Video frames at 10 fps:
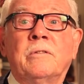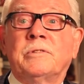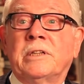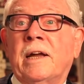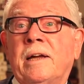
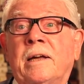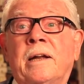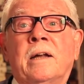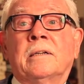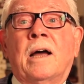of, say,
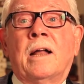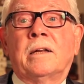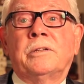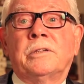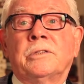an
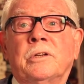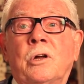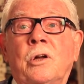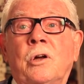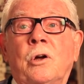oncologist
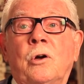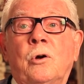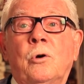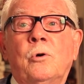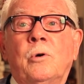
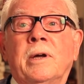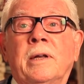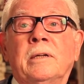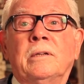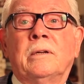who,
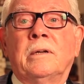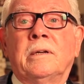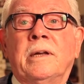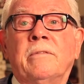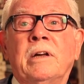in
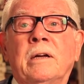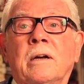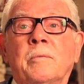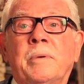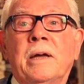
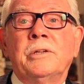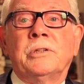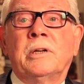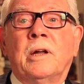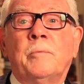giving a
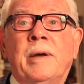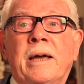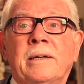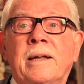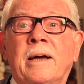patient a
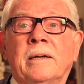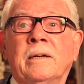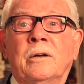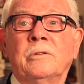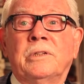bad
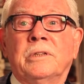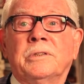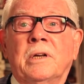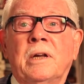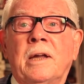
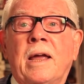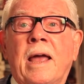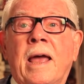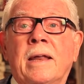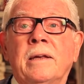diagnosis
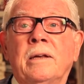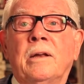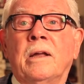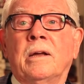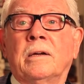
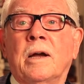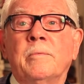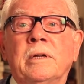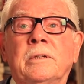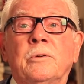and
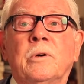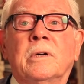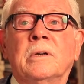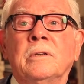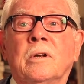coming to
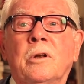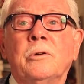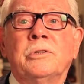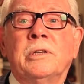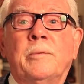a
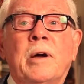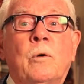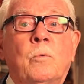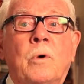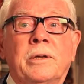conclusion
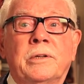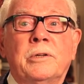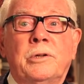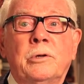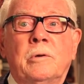about what
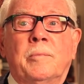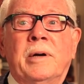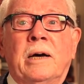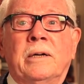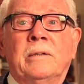to do
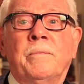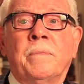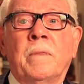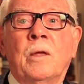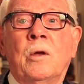about it,
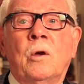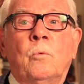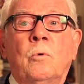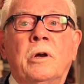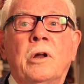
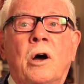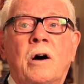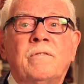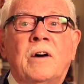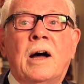would
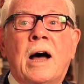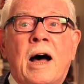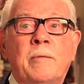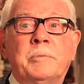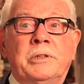offer
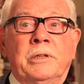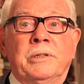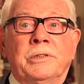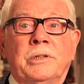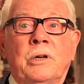
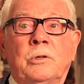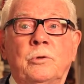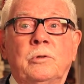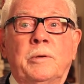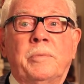options
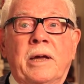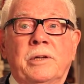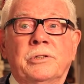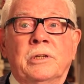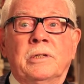to the
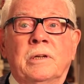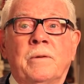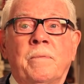patient